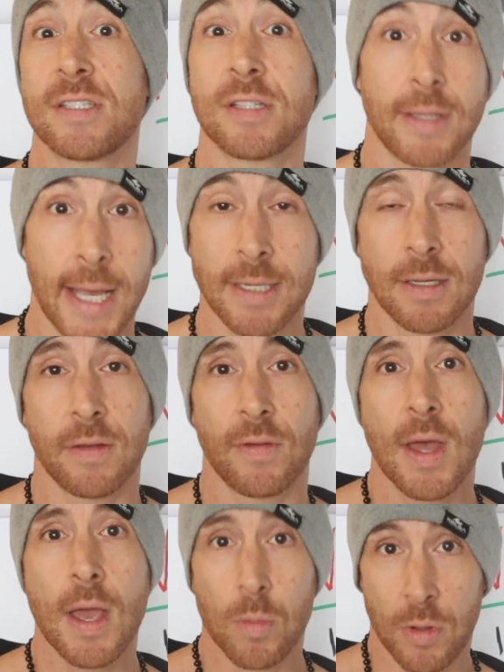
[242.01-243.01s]

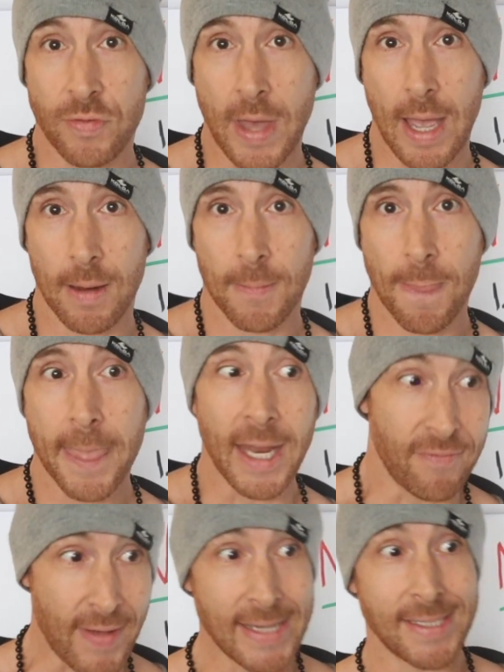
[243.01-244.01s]
selective with that.
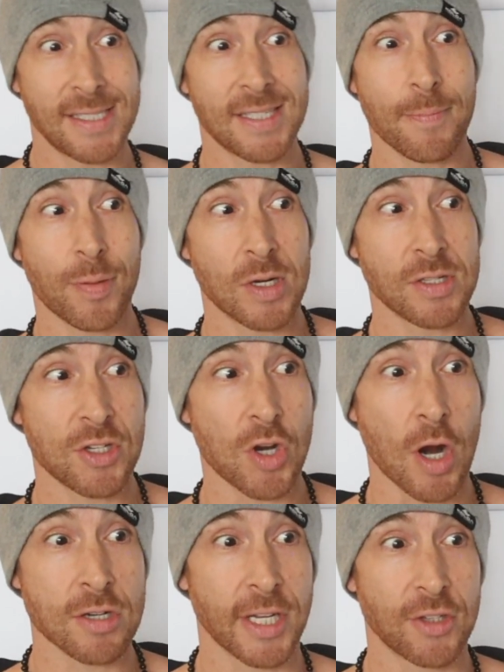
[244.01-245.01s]
And if I see some person
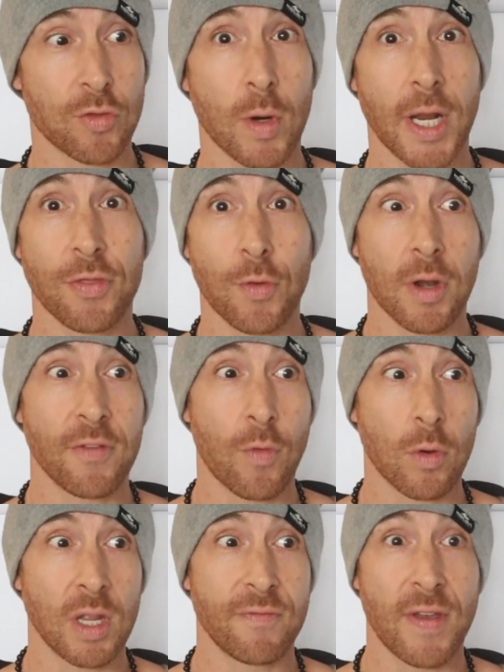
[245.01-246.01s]
charge like 20, 30,
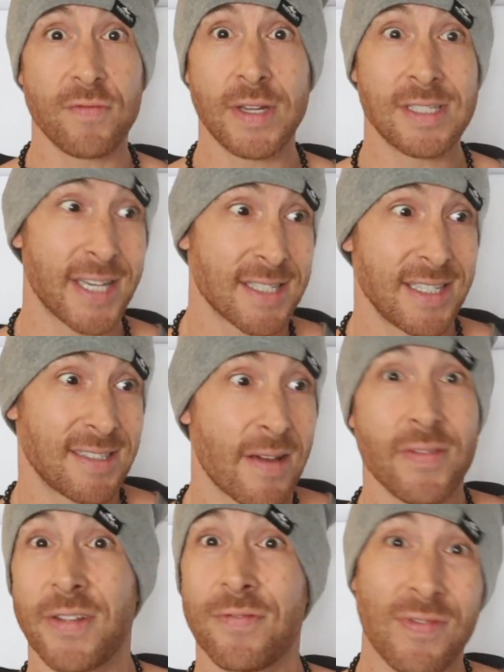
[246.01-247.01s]
40, 50, 60,
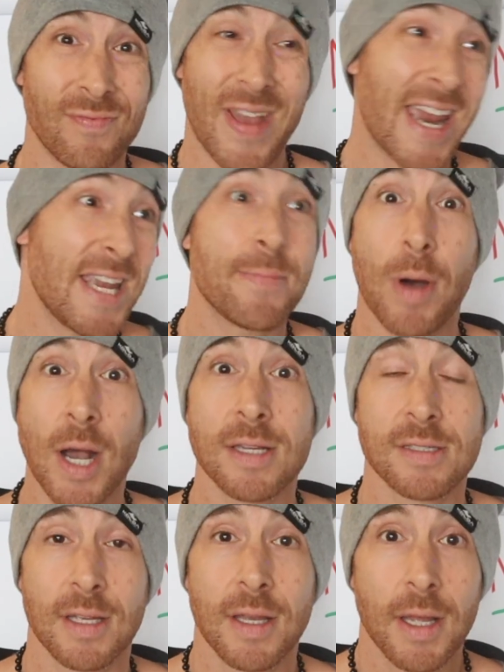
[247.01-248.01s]
70, 80
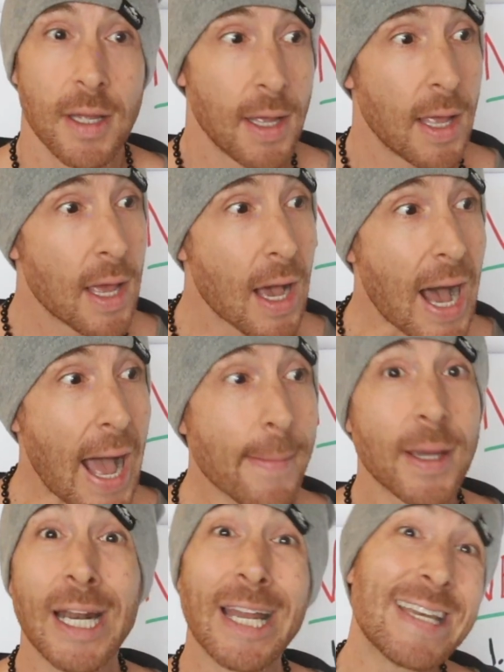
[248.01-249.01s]
bucks,
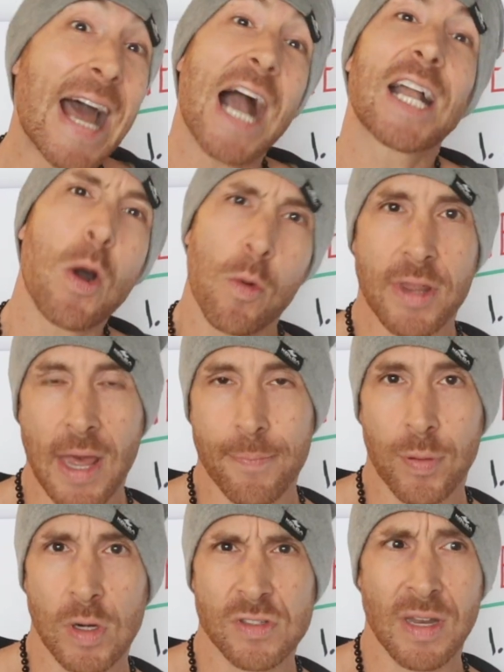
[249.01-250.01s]
I'm gonna not go to
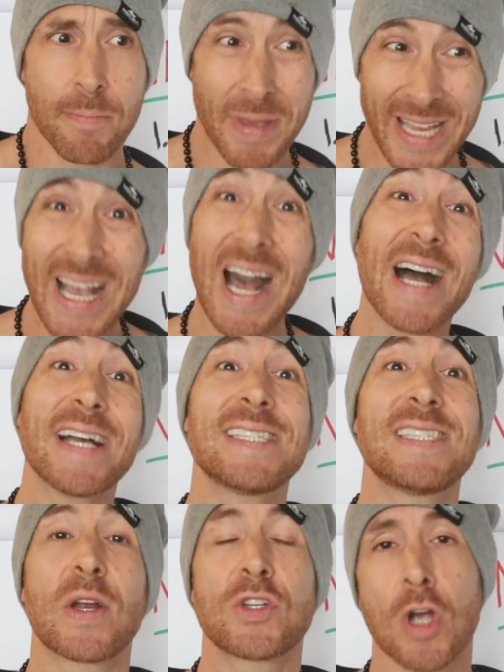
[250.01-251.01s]
that person
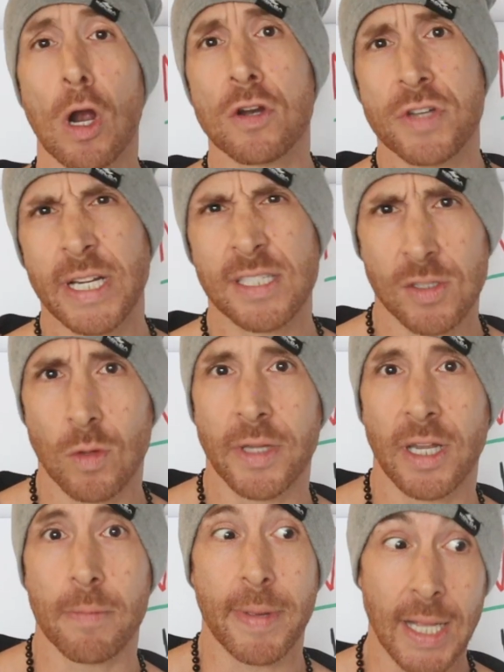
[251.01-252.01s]
because they're charging so
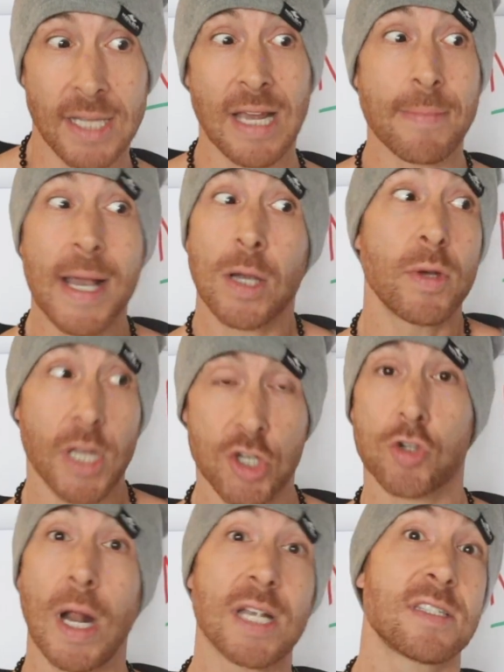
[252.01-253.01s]
little, because I'm not going to
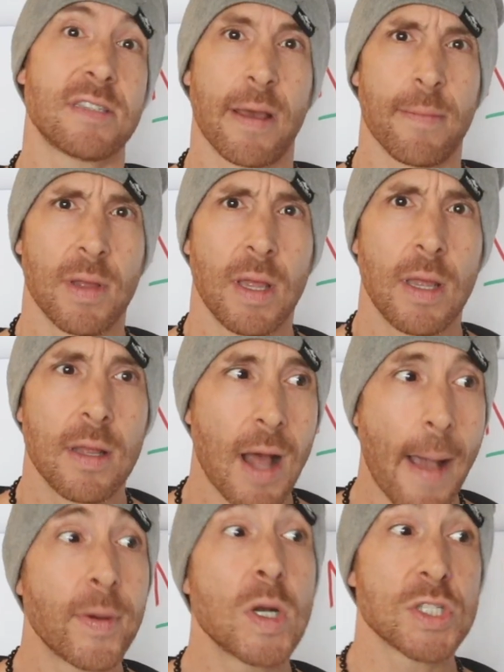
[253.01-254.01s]
trust them.
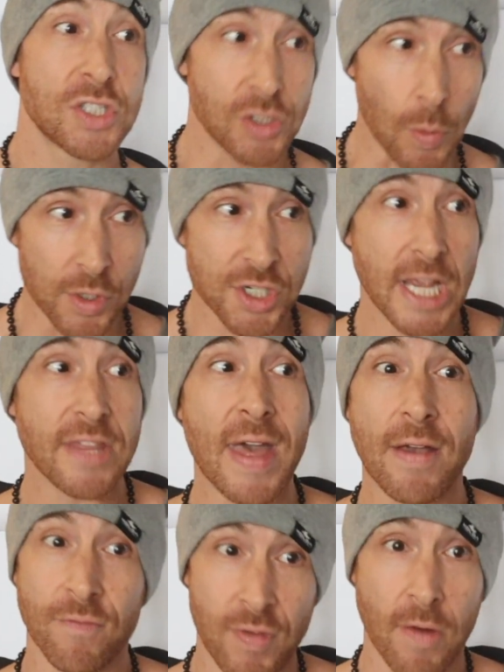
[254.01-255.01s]
I'm gonna associate
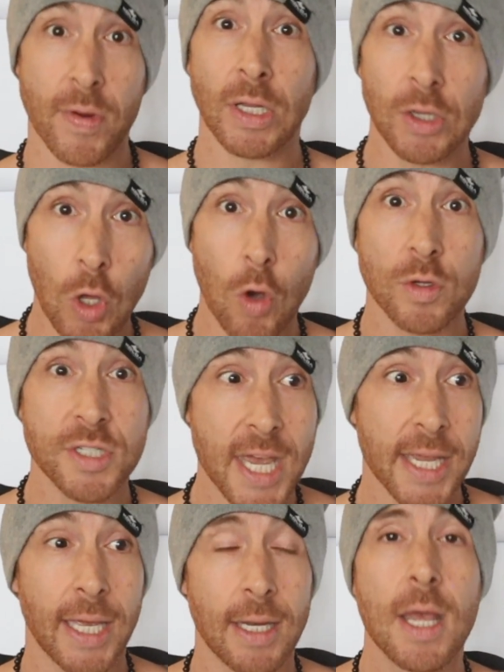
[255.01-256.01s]
that very low
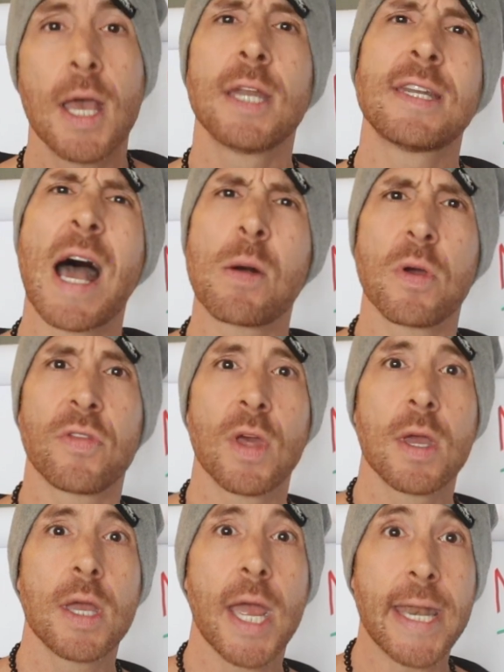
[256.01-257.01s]
ticket, not with
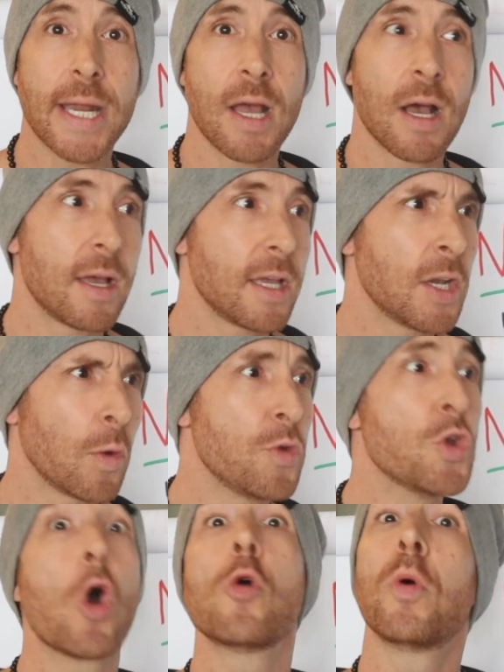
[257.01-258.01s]
you know,
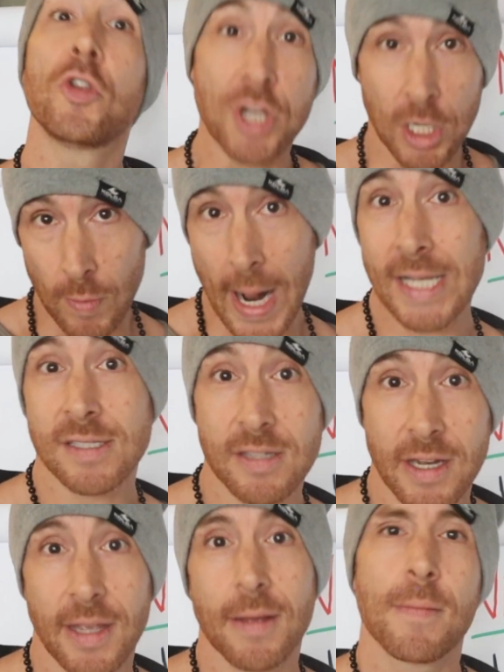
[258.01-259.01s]
noble
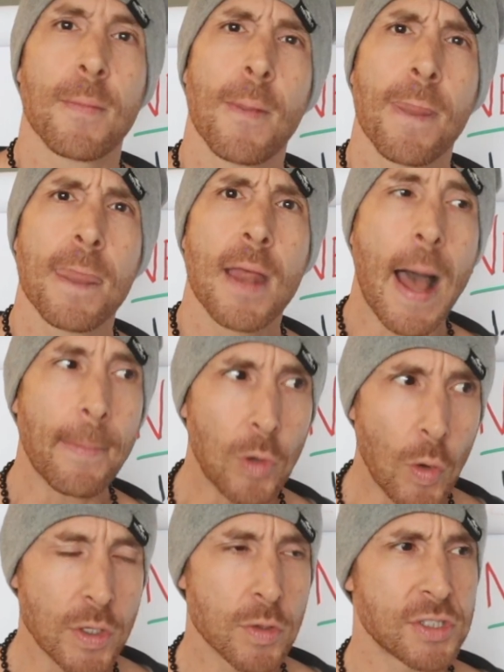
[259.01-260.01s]
generosity. I'm
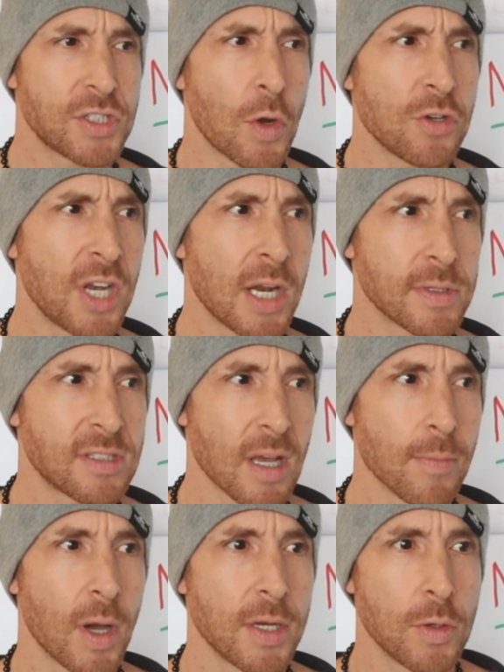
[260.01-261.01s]
going to associate it with
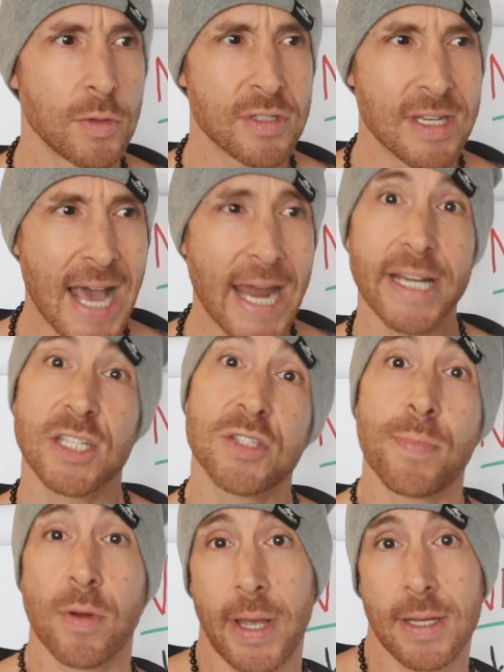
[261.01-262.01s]
someone who's not
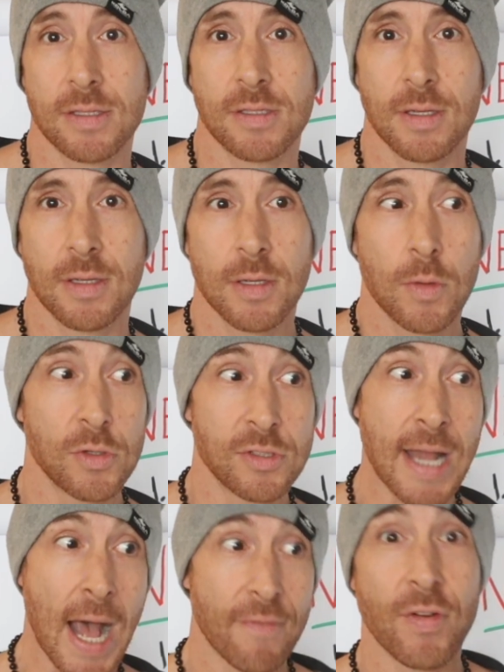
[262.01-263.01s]
experienced, who's
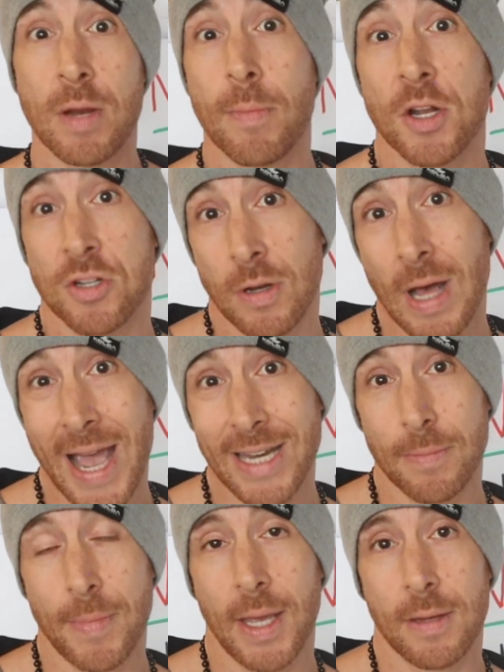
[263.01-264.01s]
not very much in a high
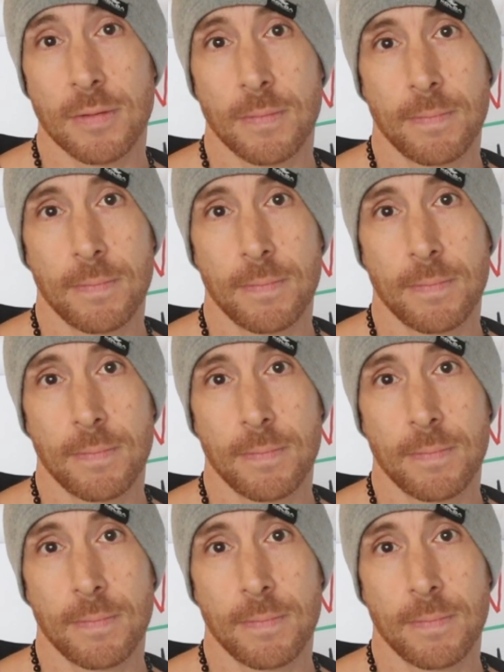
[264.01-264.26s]
demand.